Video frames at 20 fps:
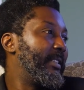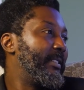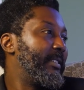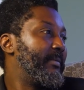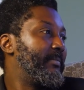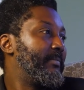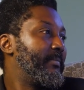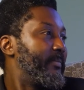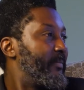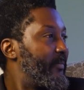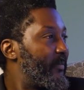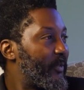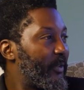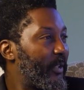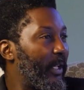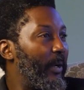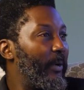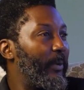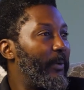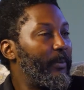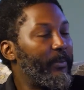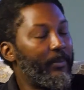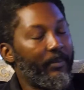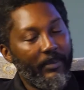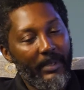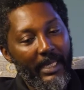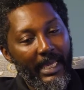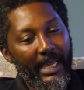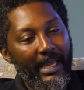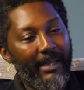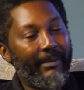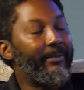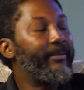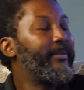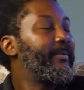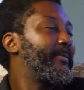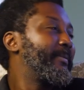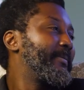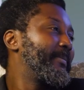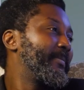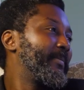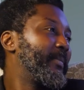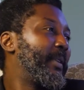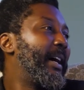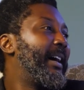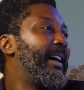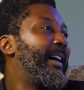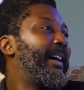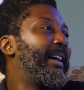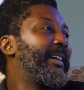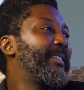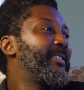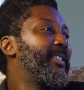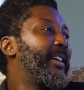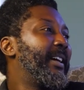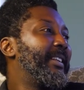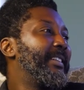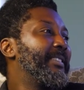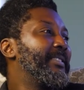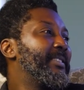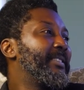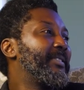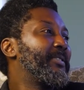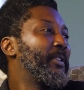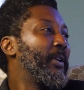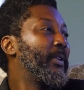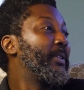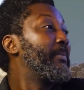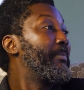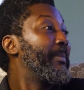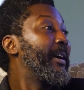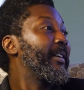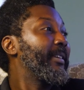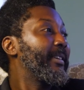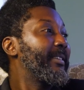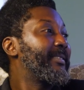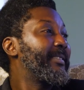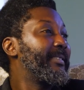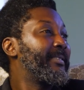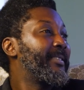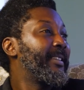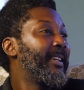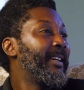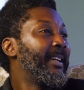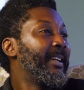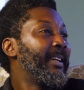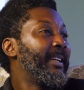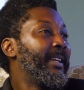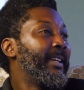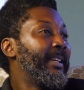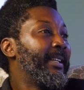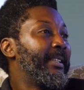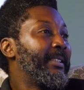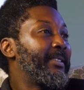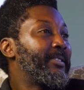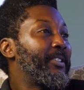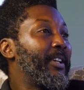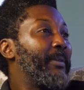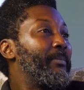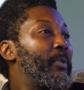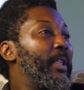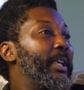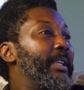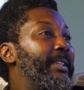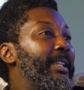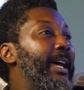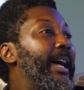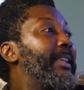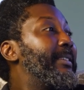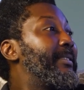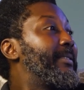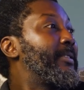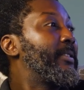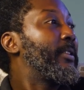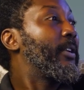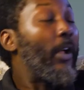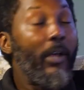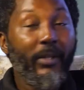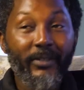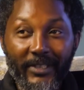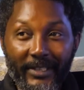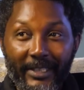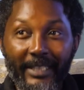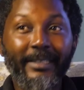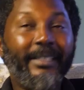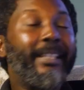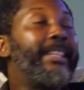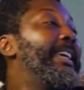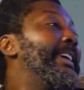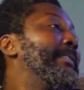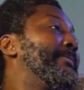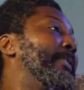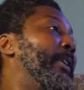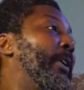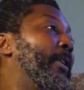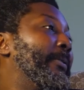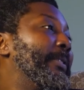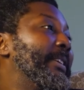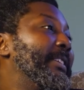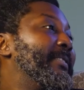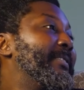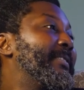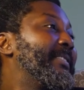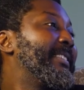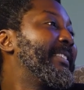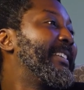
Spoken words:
And so we have our challenges. So the market is something that is constantly evolving.